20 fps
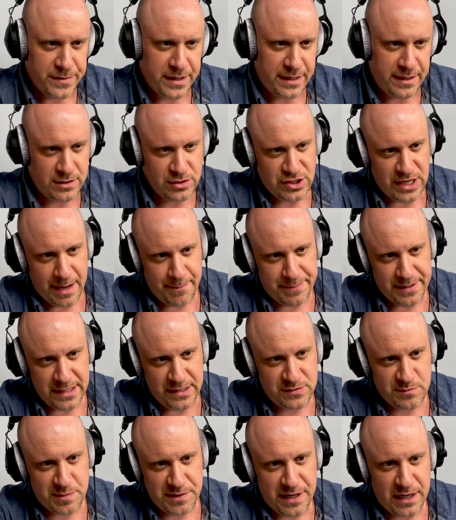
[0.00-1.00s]
in
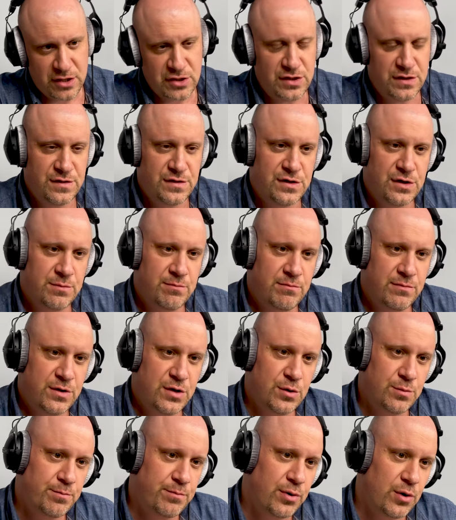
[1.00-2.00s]
Japanese productions,
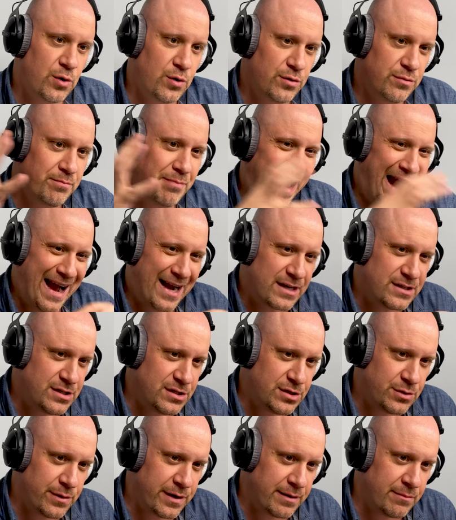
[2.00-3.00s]
you're pulled back
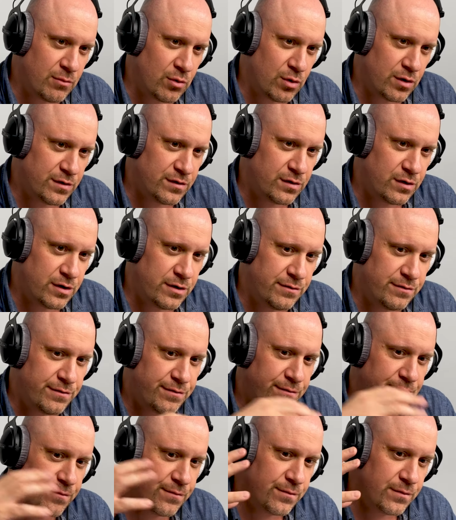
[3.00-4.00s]
to doing more sort
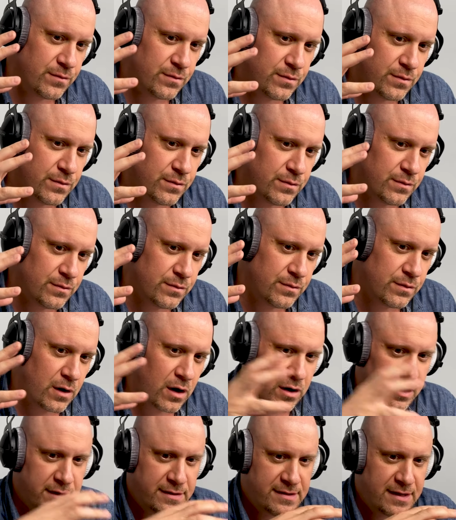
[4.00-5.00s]
of
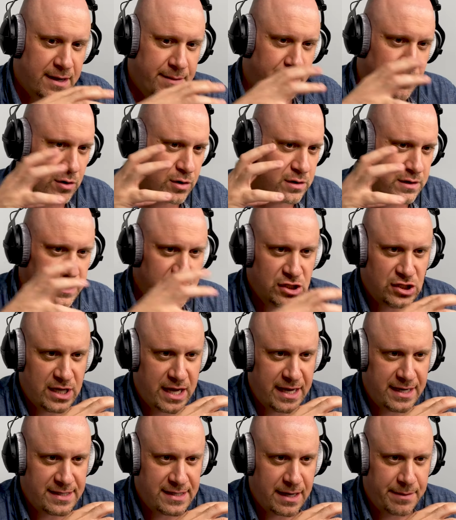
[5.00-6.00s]
archetype or
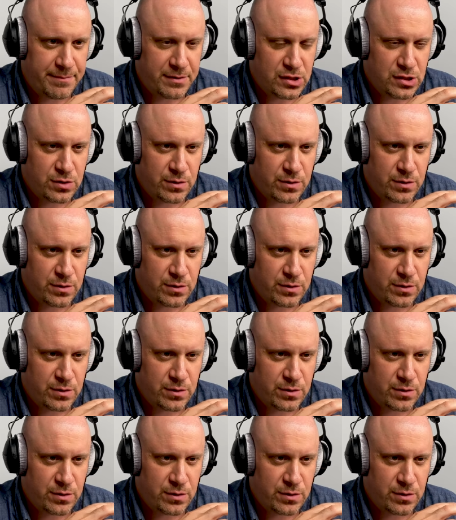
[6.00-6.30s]
cliche type of